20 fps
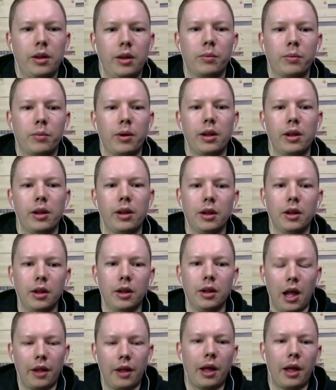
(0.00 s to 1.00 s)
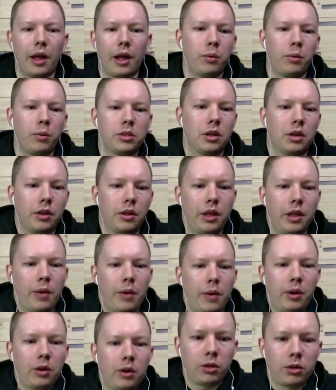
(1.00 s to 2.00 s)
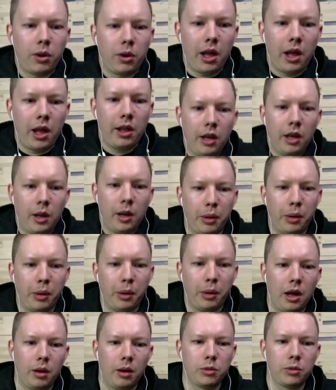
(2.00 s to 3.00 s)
right, and that would that would also end up um,